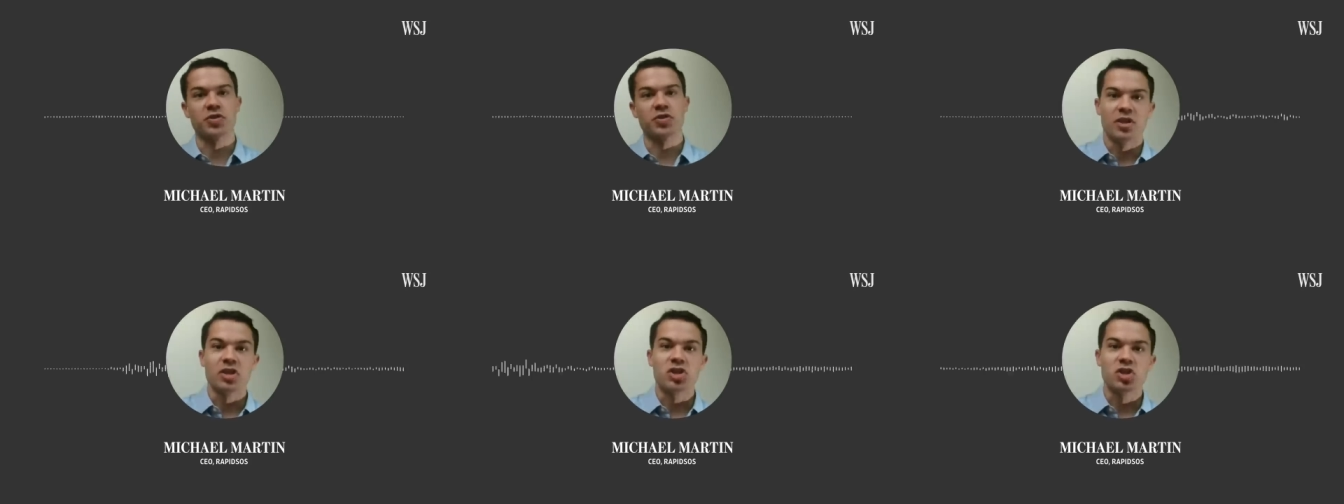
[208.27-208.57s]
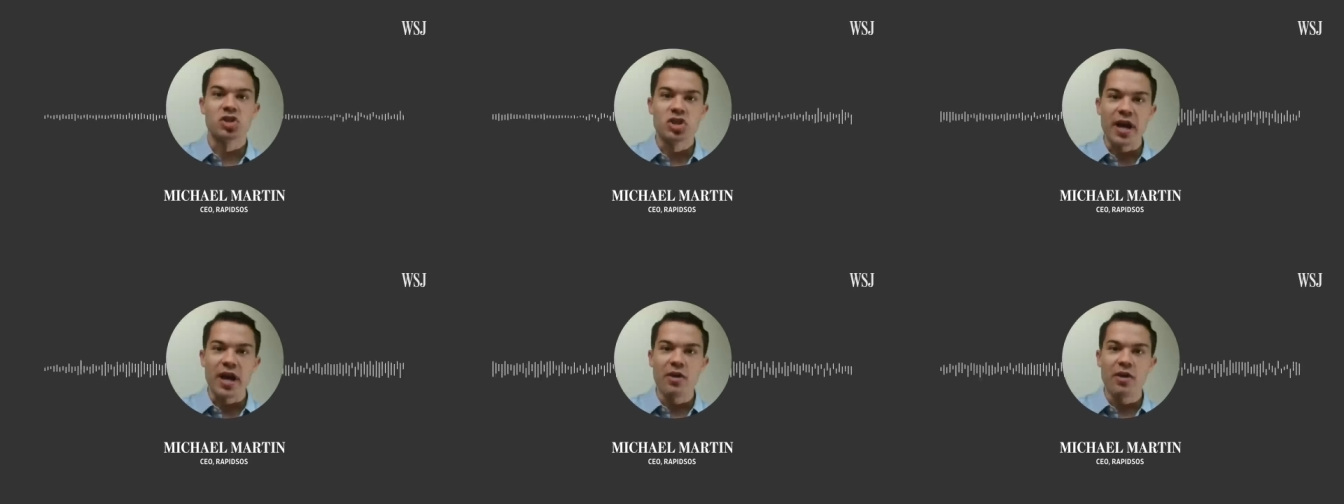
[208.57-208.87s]
The
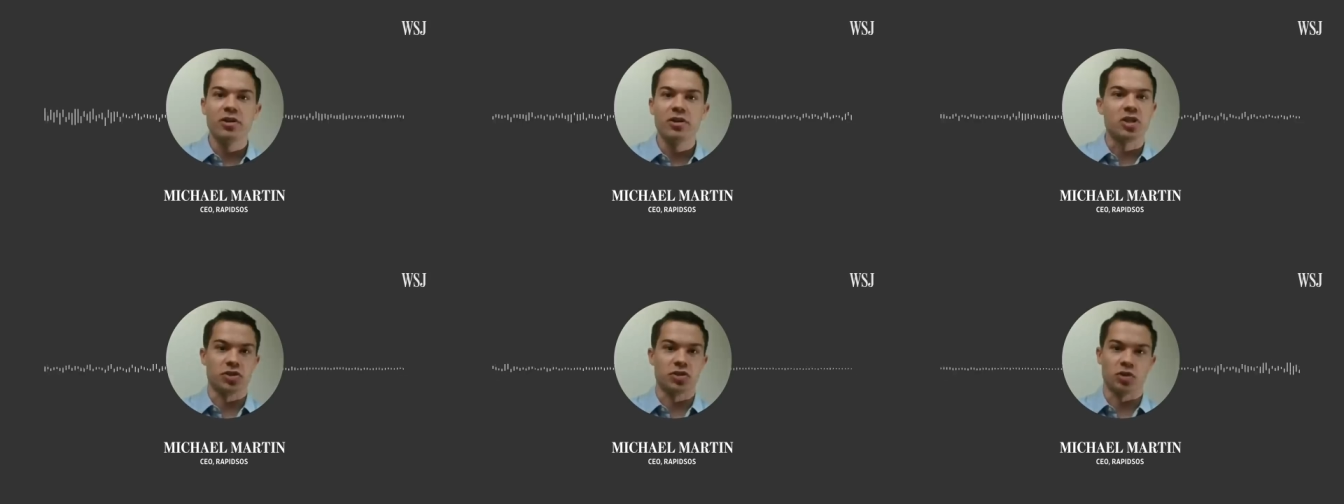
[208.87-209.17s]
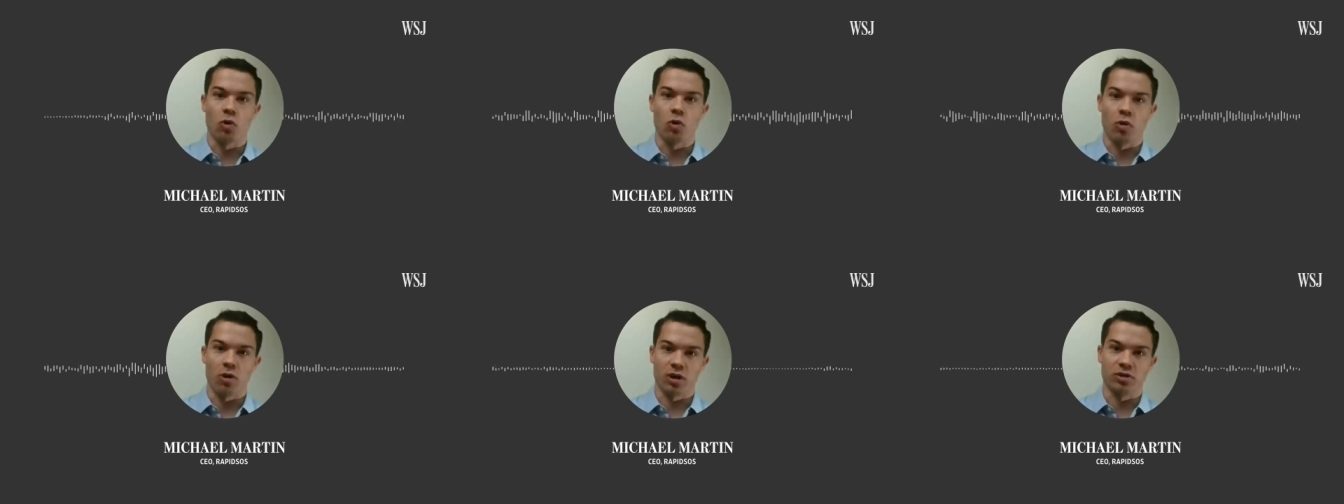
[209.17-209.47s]
challenge
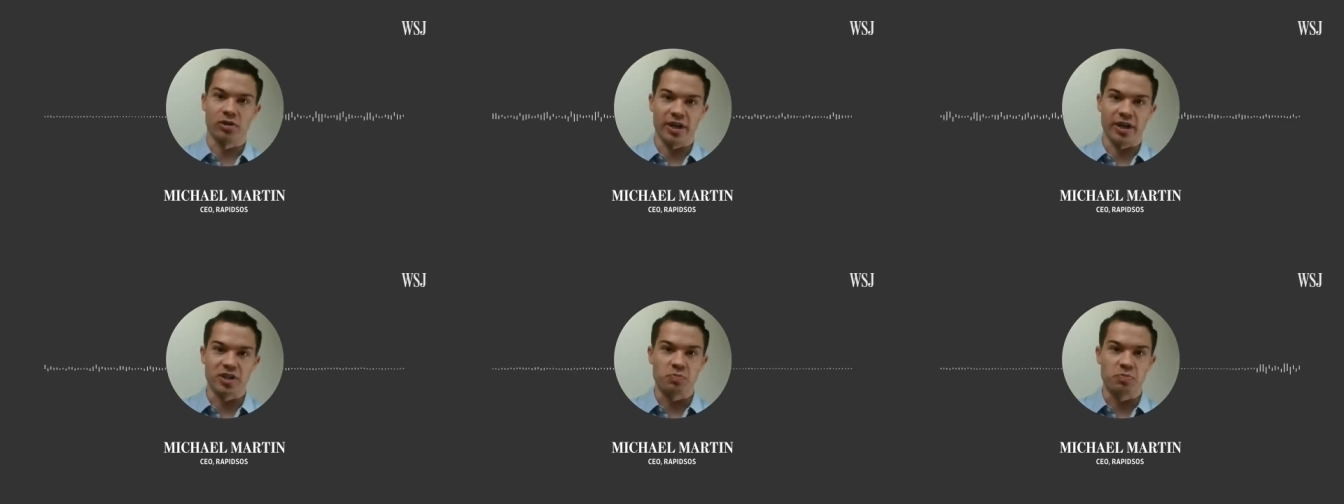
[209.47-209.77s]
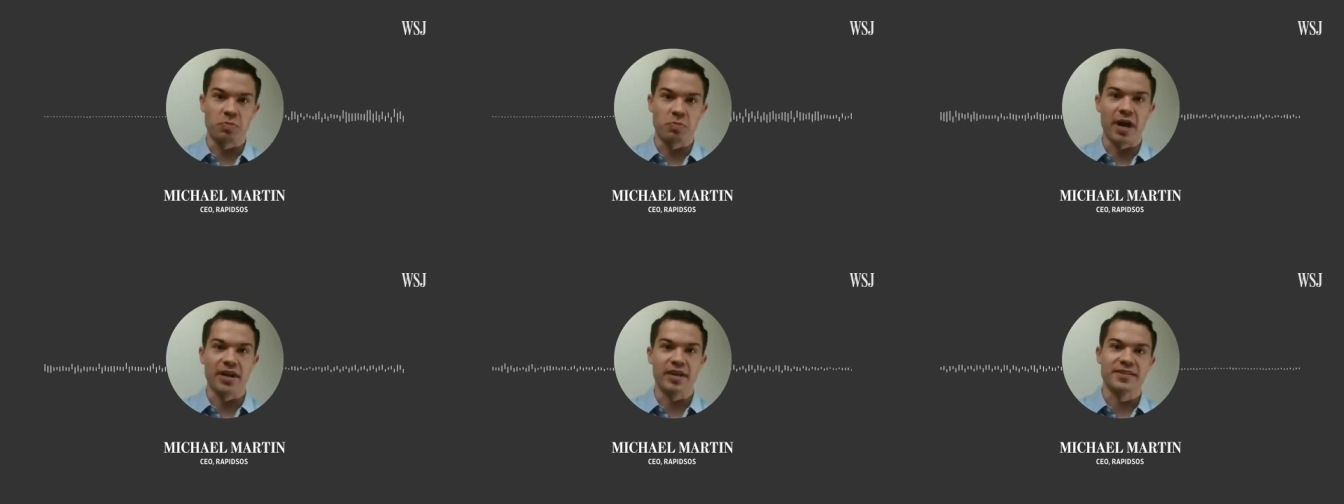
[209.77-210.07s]
historically has
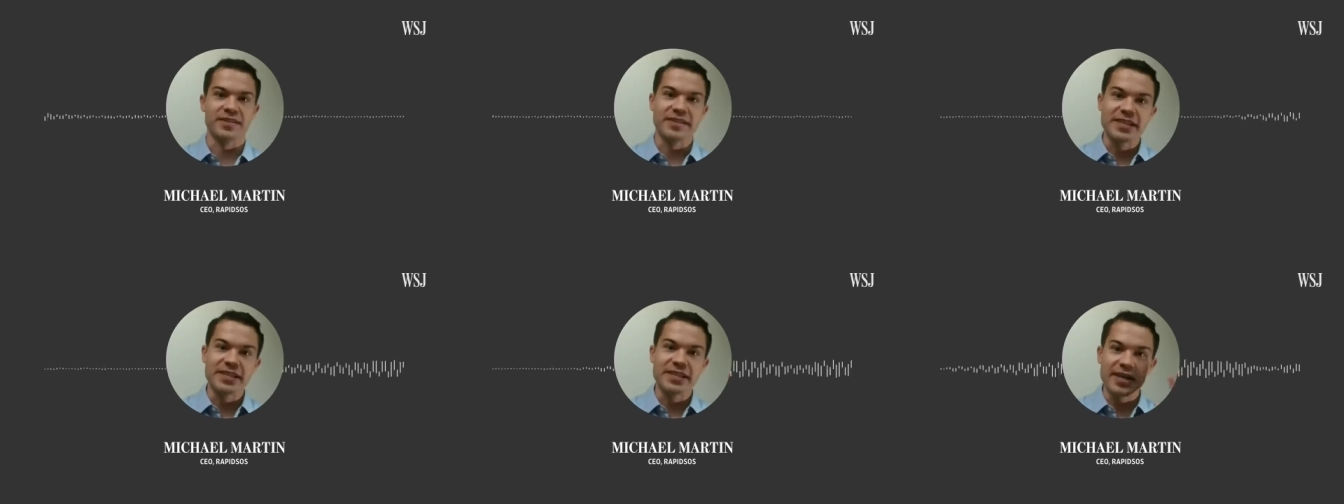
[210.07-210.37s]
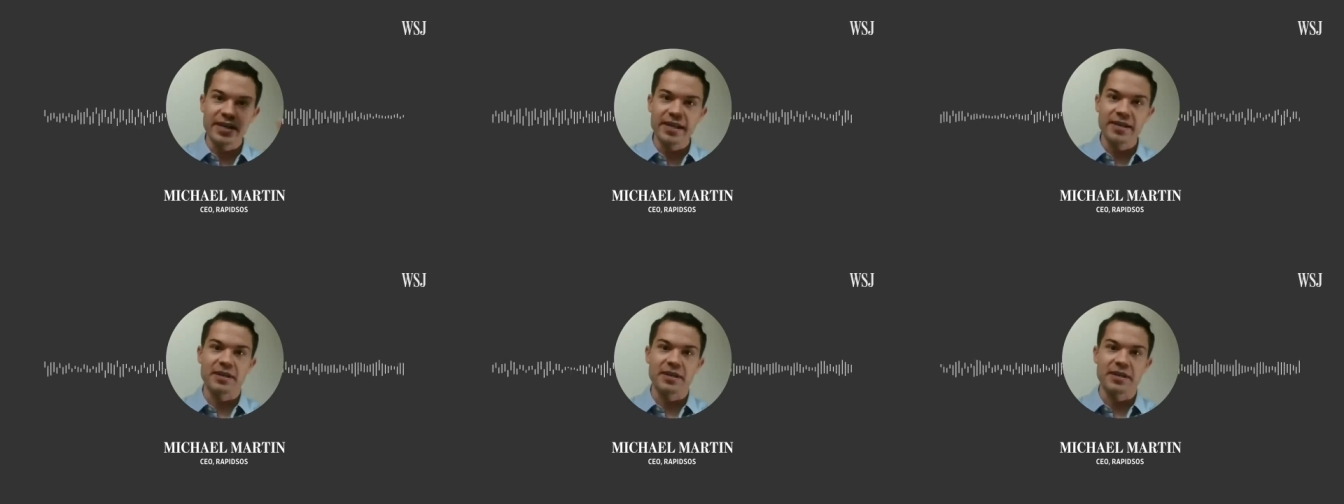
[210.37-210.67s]
been is
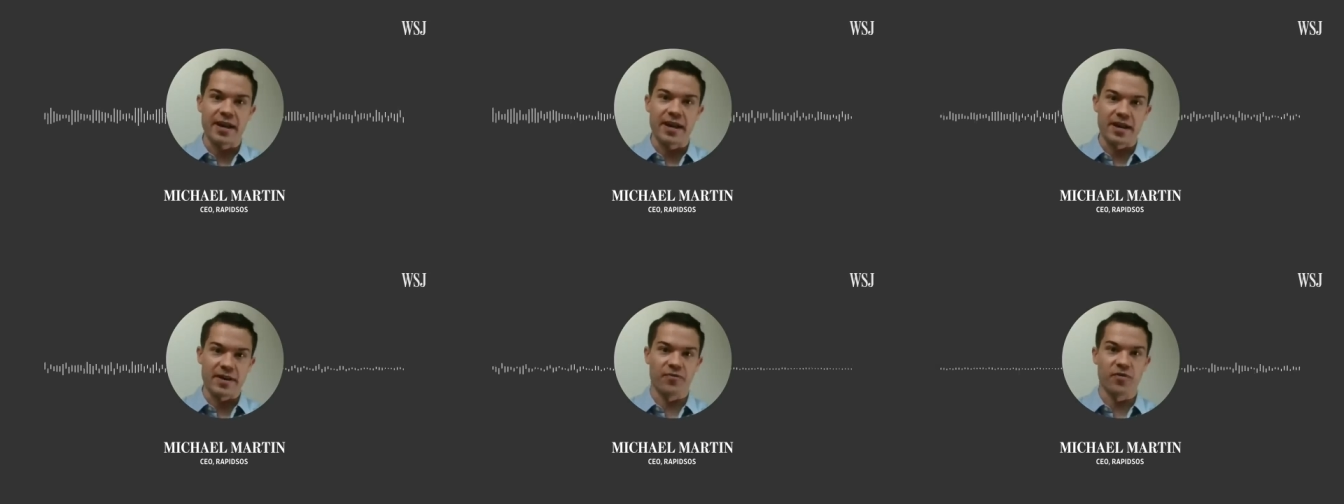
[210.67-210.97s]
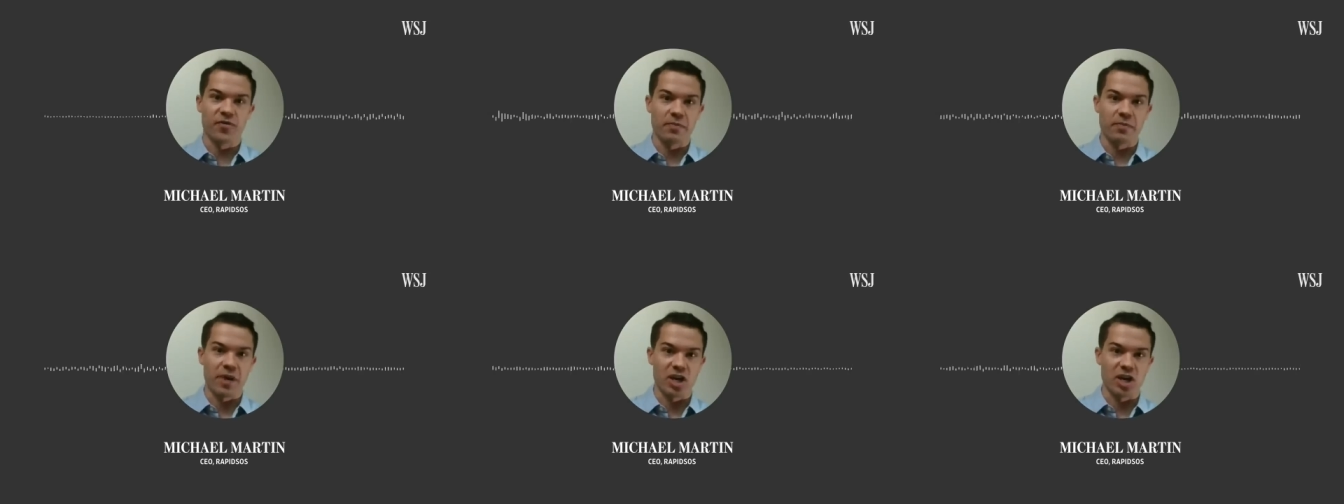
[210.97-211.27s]
getting that
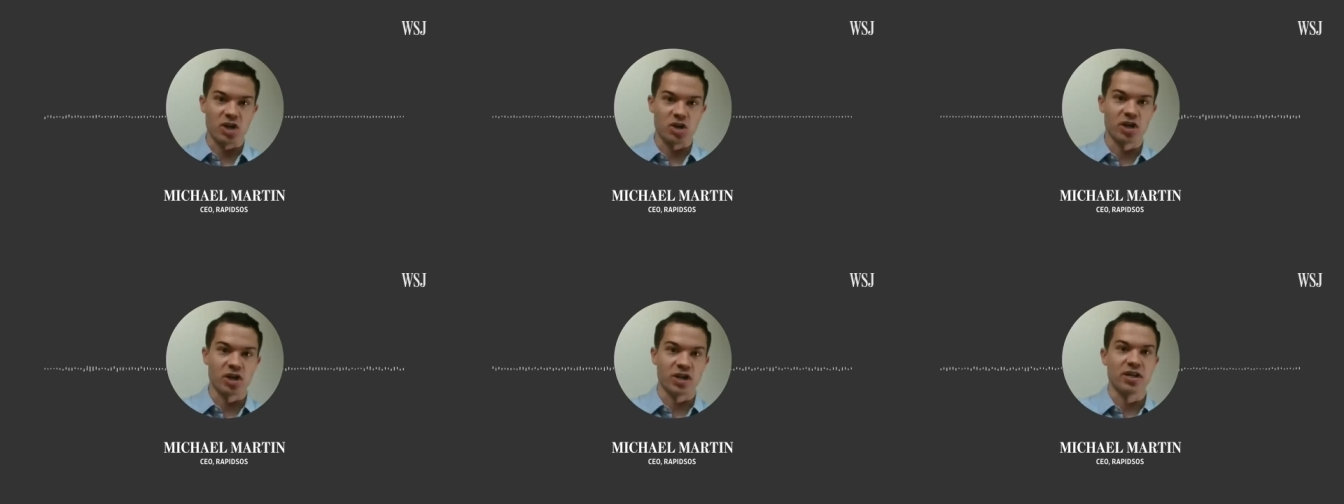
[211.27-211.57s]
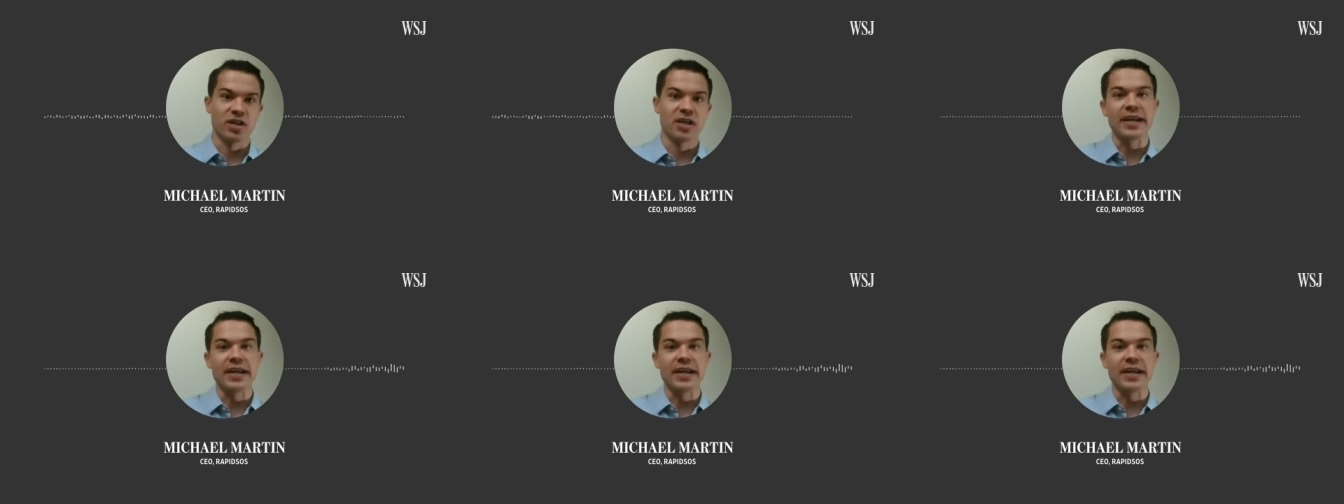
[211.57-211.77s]
information